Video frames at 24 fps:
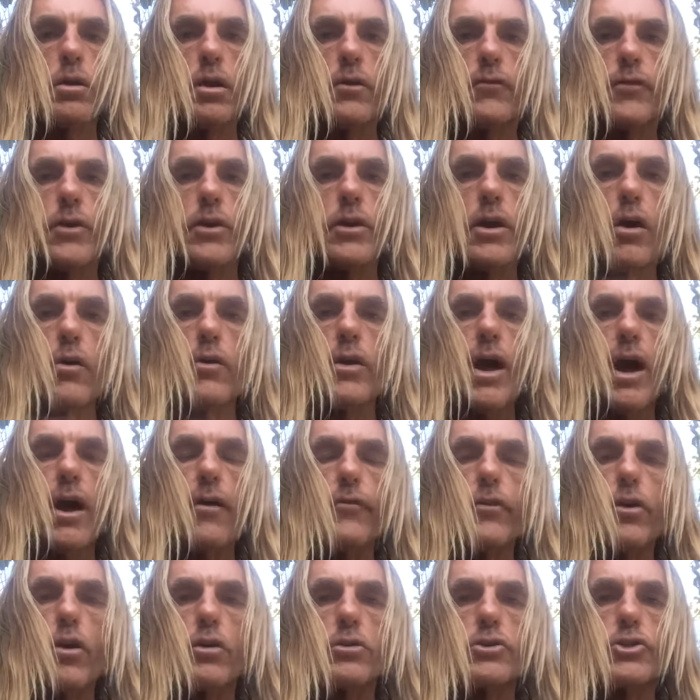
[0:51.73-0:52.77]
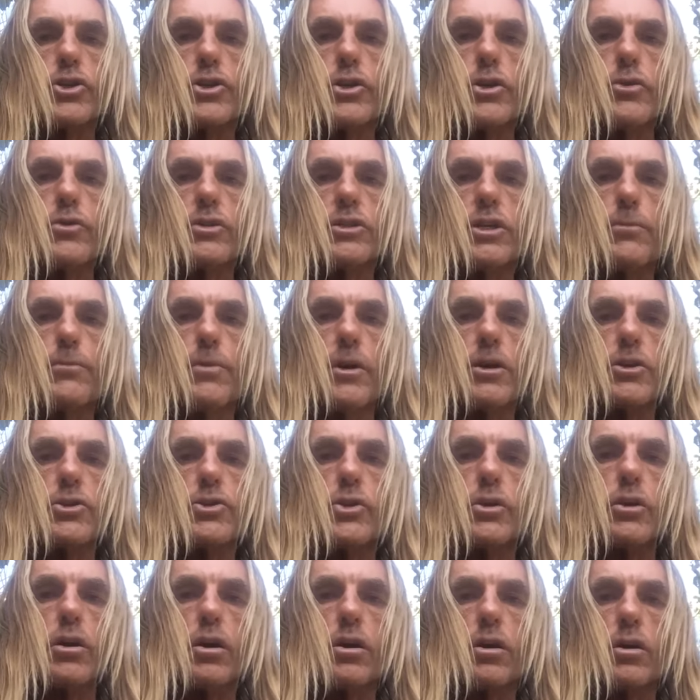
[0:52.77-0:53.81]
If you don't have continuity because
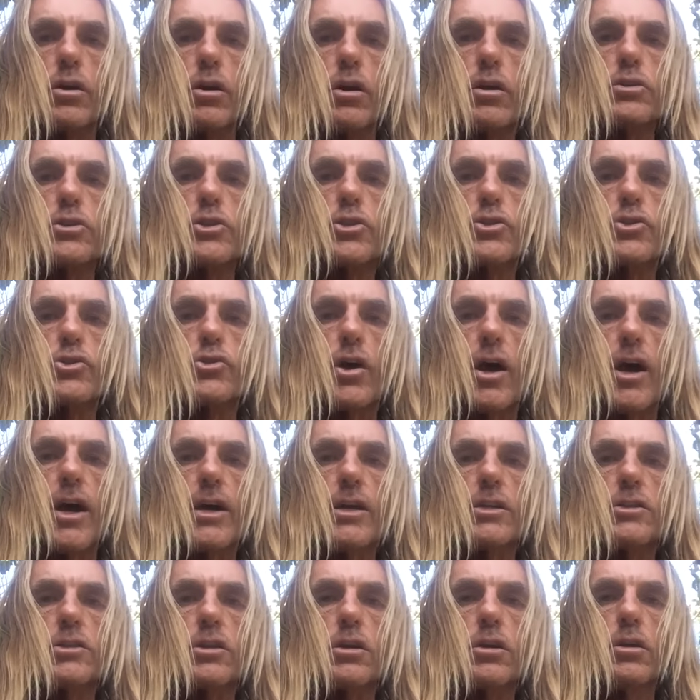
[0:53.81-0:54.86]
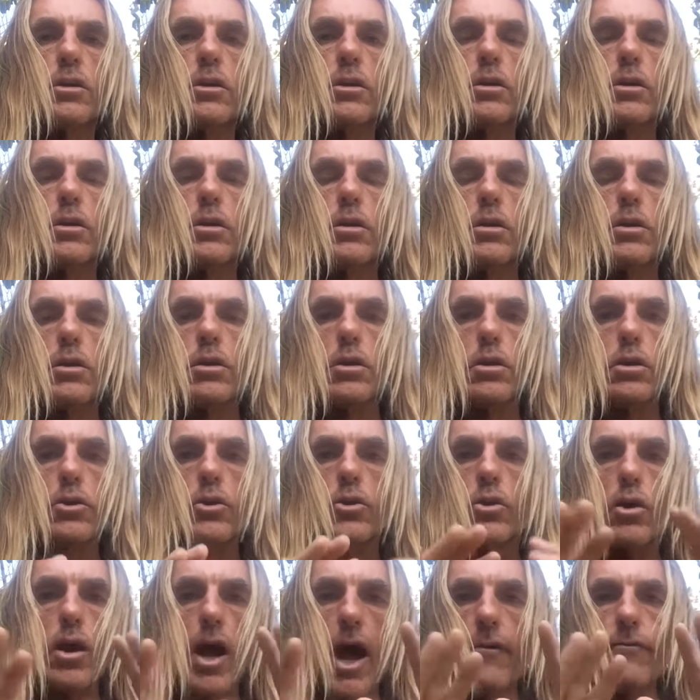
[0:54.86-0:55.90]
you can't concentrate,
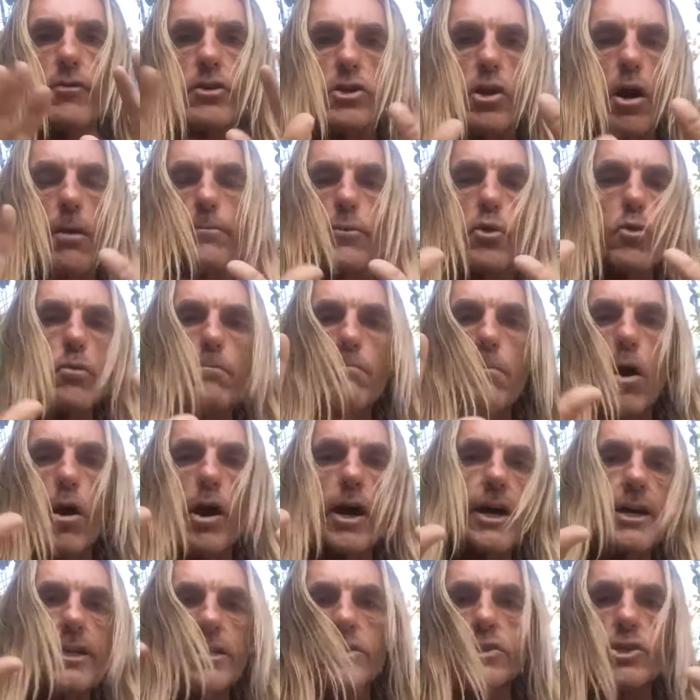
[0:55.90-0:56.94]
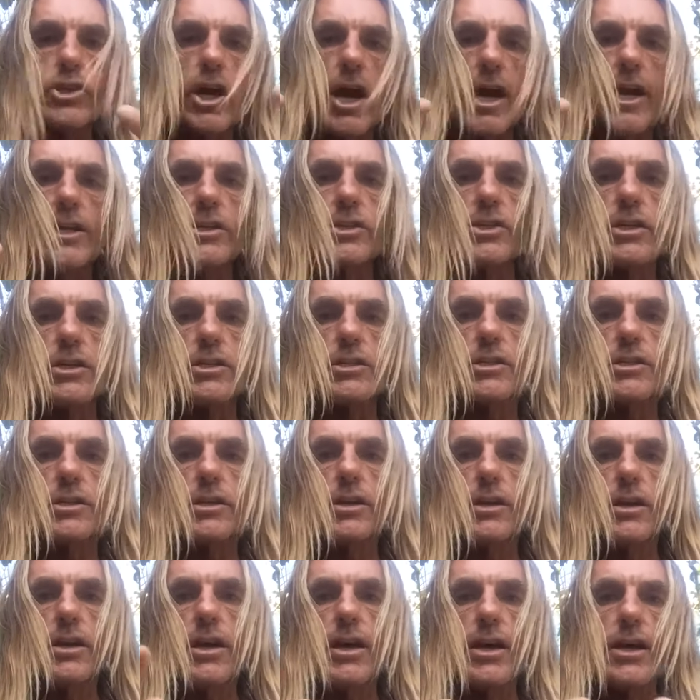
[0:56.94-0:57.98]
you, every time your mind changes
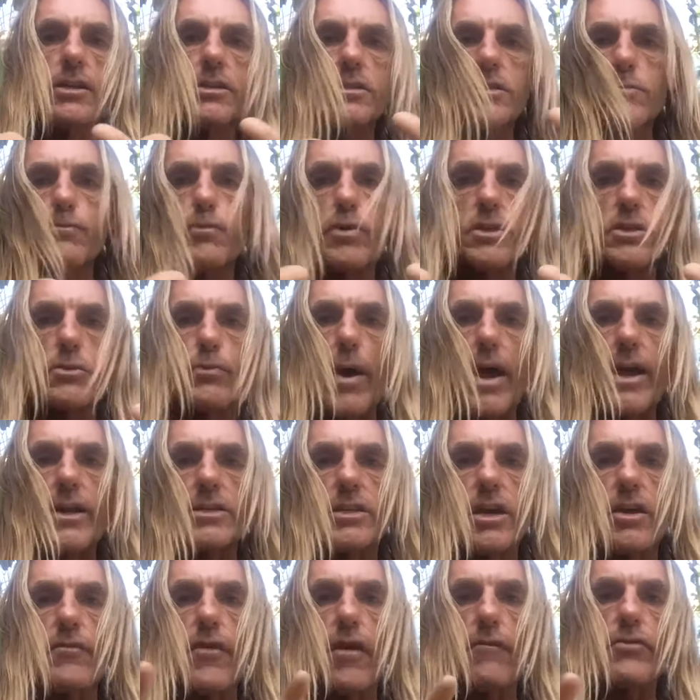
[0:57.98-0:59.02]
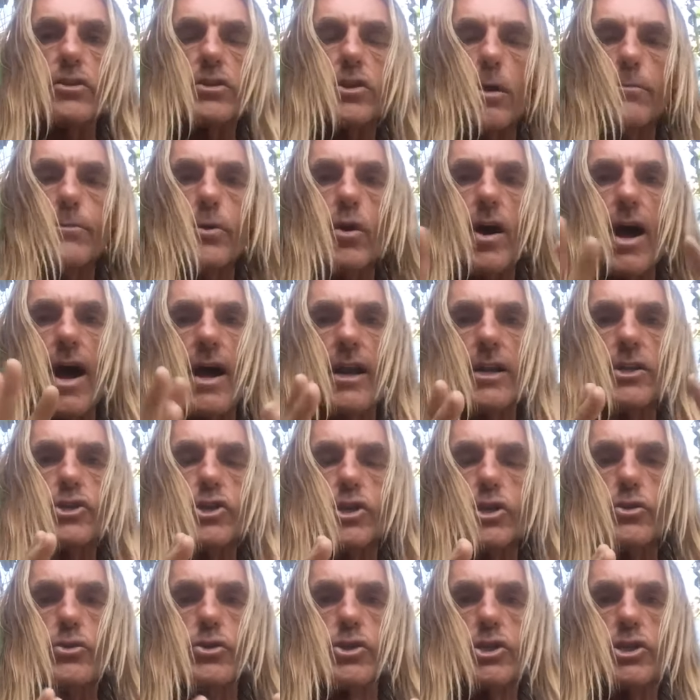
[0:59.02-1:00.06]
it's perspective, every time your
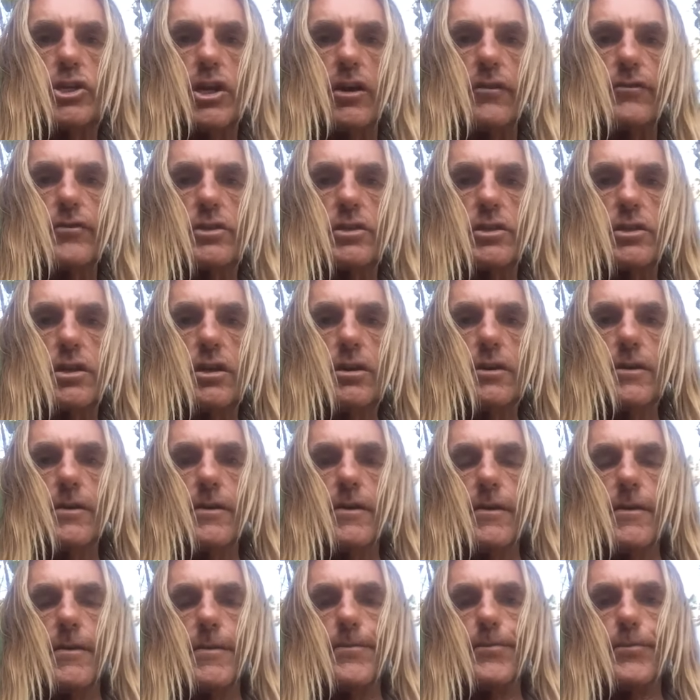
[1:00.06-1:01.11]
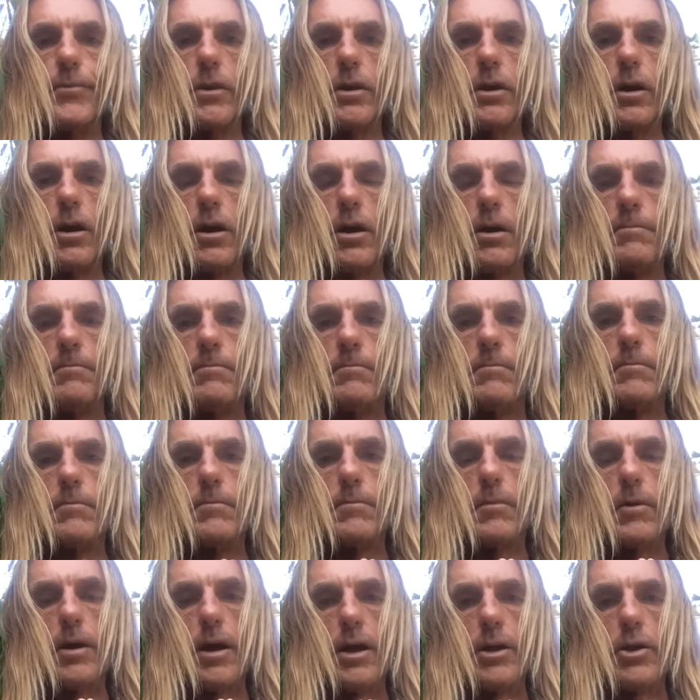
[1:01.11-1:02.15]
attitude shifts um,
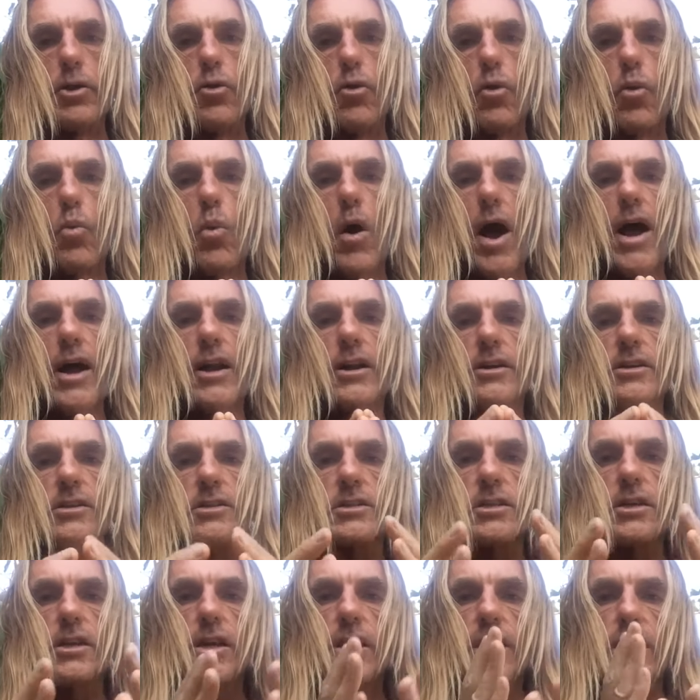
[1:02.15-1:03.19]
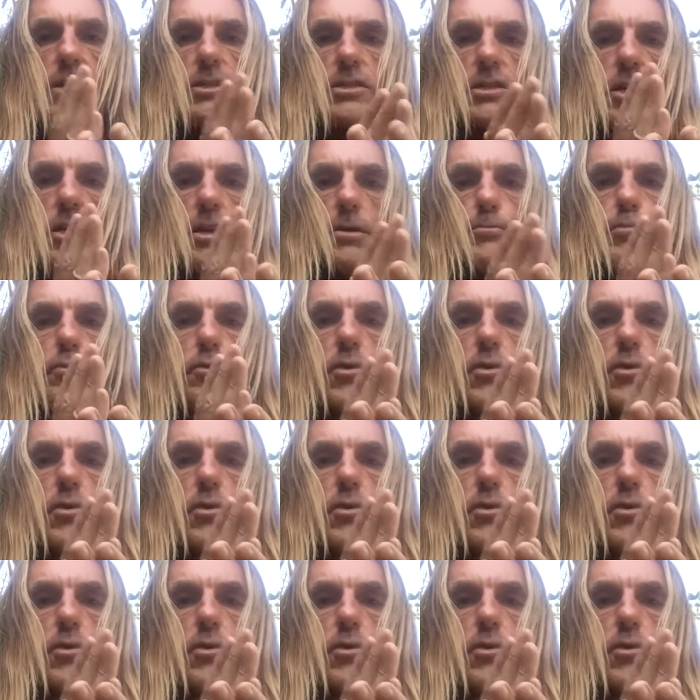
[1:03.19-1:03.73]
and your awareness, it's going to